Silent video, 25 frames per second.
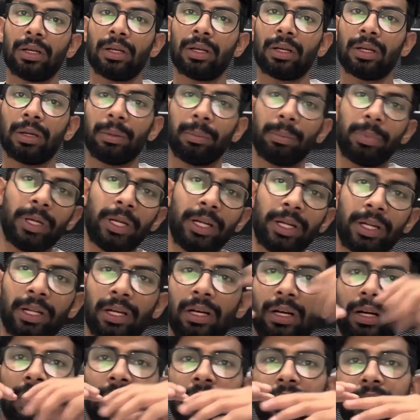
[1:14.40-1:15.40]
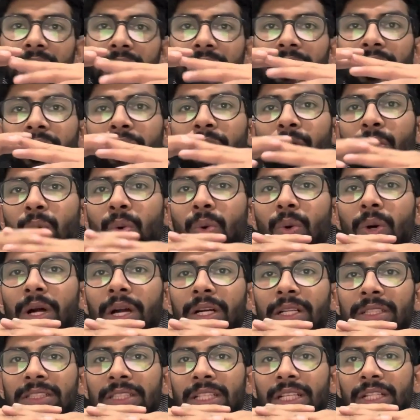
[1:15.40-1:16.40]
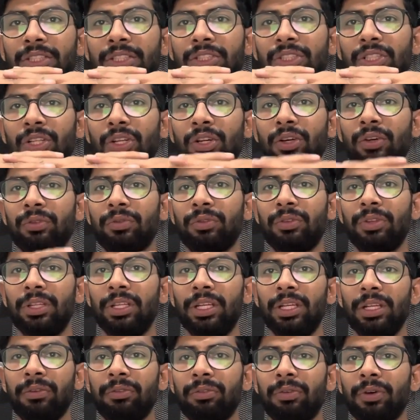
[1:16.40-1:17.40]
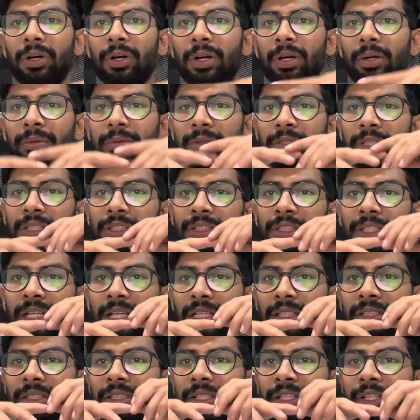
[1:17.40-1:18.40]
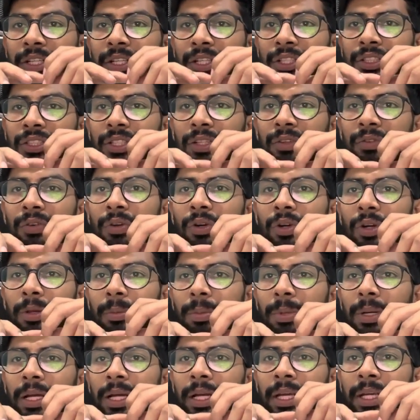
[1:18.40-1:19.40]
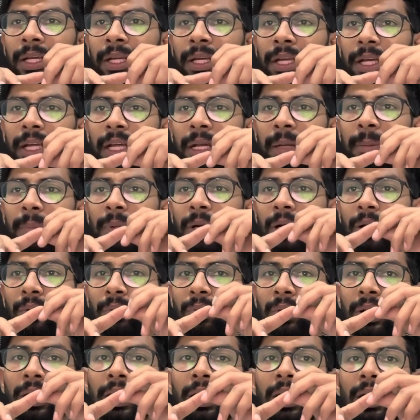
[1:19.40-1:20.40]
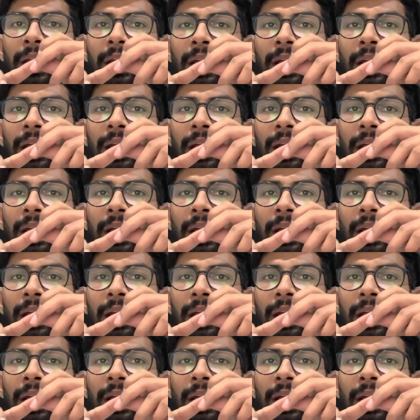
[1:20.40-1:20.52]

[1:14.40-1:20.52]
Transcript: Complete all the required section of the form, such as the reason for applying in part 1